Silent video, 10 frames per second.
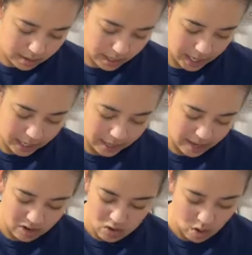Okay, like
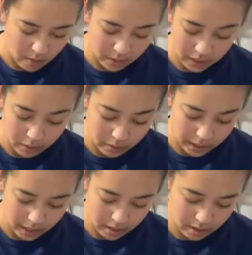I normally
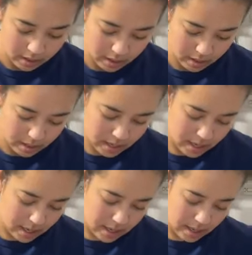would.
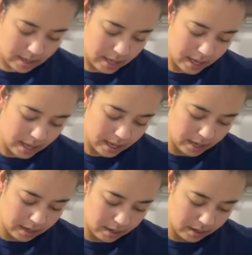
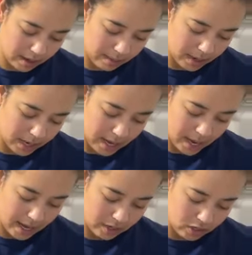Then I'm gonna
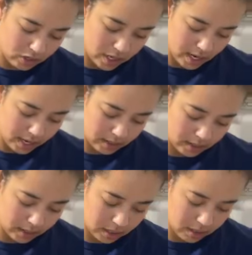add
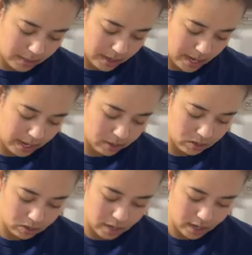just a little bit of
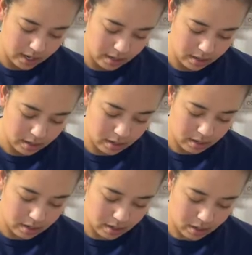extra
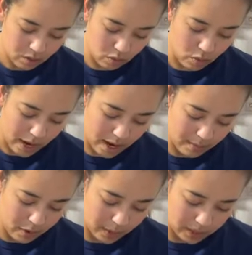where
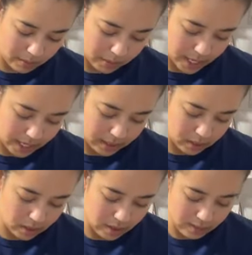I'm going to blend.
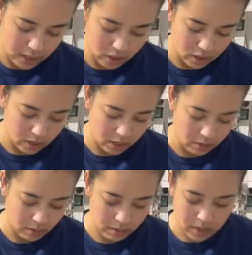So let me show
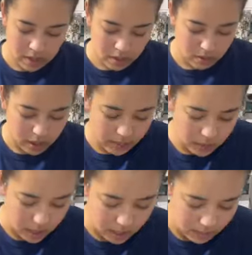you what I'm
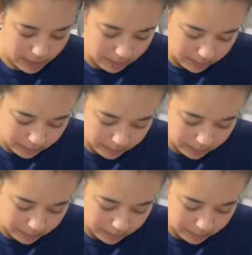talking about.